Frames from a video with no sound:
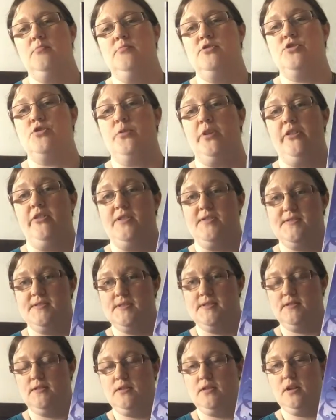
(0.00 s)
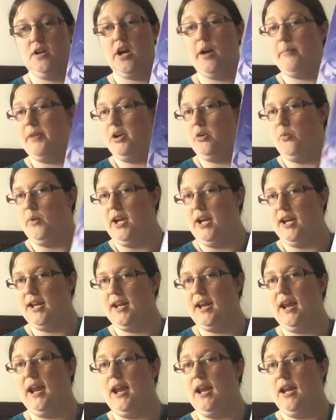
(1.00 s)
during this coming
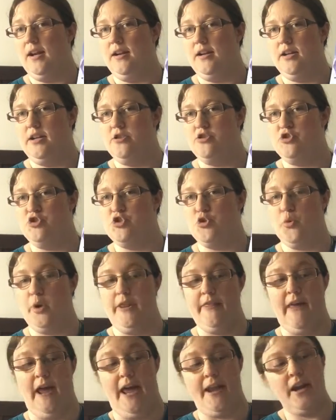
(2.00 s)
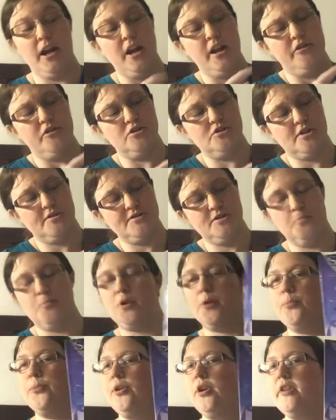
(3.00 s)
week and enjoy that. There's also
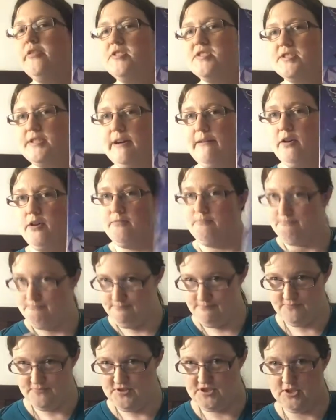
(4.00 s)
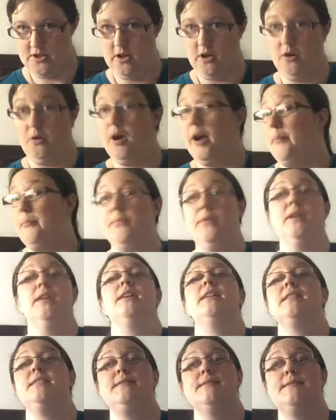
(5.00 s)
purple on this cover, so I'm going
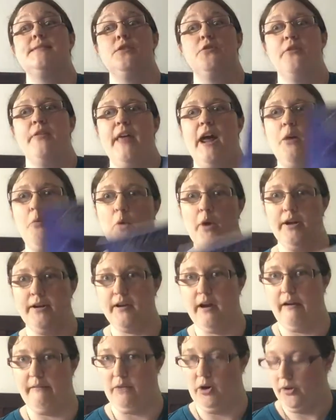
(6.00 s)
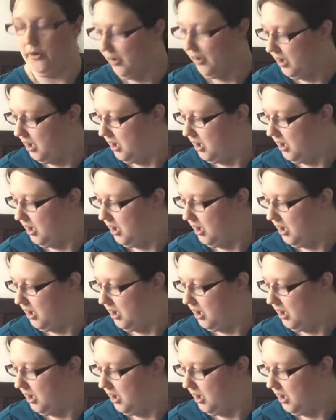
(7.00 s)
to consider that one covered.